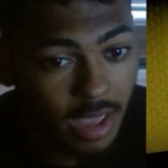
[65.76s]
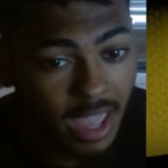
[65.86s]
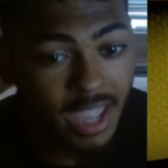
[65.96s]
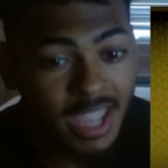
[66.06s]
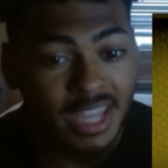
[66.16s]

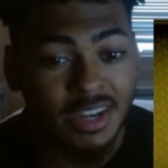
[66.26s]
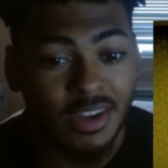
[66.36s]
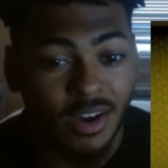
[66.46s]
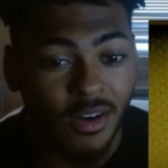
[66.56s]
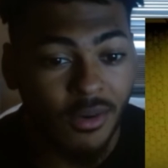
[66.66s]
ain't
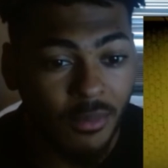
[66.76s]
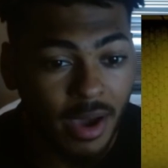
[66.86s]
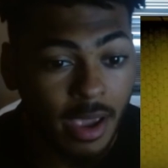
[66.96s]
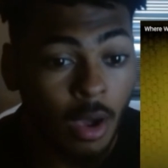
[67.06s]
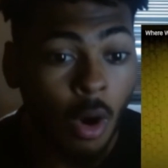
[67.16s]
no
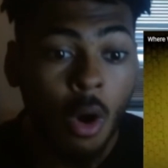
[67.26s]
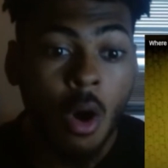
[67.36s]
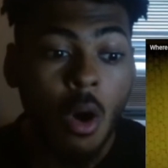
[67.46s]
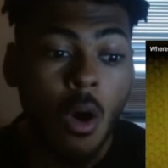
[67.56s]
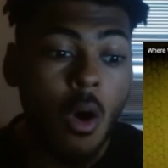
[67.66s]
way.
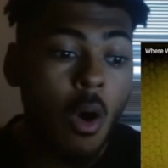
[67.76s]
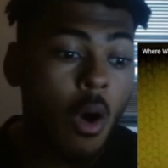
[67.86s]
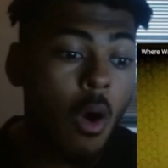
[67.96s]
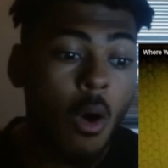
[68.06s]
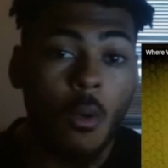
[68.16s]

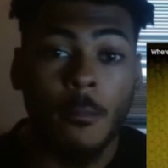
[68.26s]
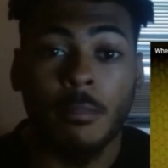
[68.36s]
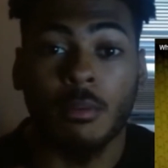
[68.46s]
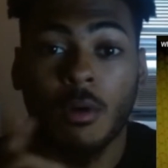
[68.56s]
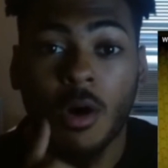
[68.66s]

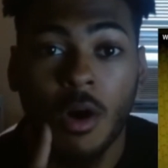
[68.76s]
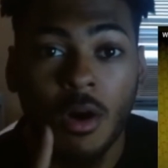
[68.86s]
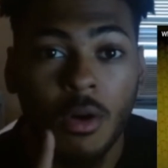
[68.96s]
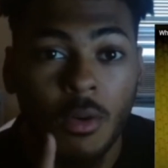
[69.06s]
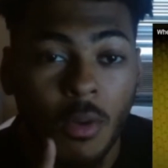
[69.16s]

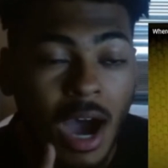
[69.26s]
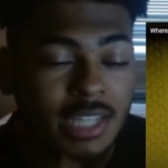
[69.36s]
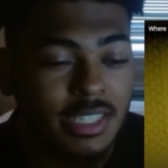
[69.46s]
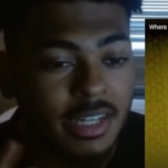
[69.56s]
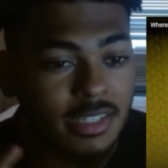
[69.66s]
Bro, I
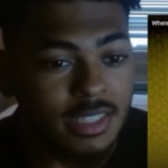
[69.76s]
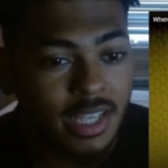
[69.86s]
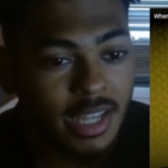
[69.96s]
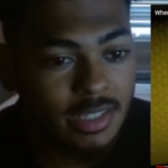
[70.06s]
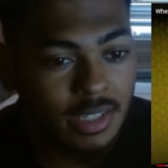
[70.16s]
seen a
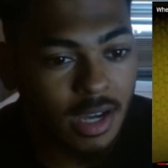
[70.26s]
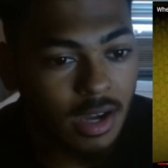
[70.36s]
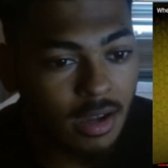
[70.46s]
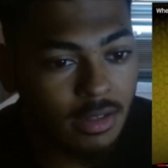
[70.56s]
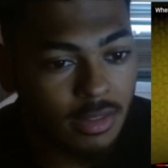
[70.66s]

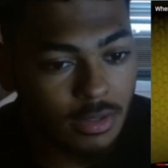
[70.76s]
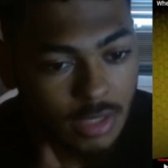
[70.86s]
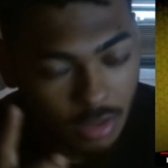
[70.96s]
TikTok. There's like